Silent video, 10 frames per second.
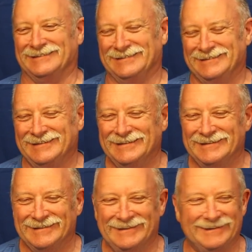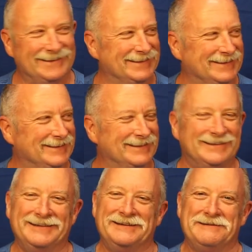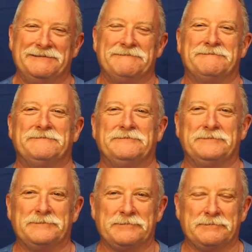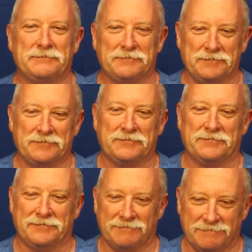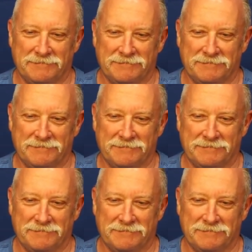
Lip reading: (silent)